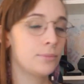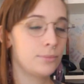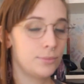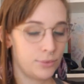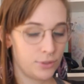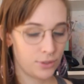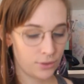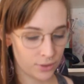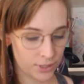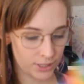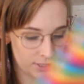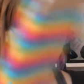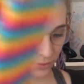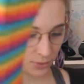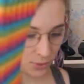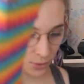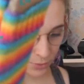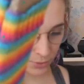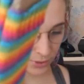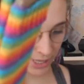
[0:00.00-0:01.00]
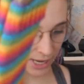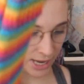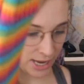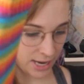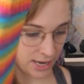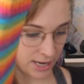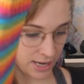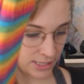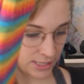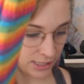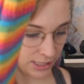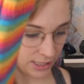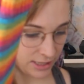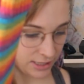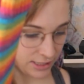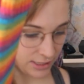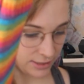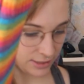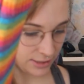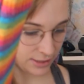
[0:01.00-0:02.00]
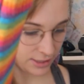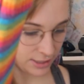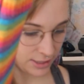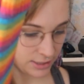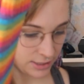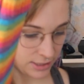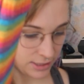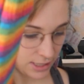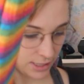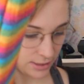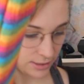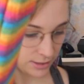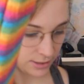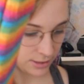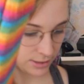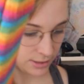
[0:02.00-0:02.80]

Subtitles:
So these are those, and I think that that is done.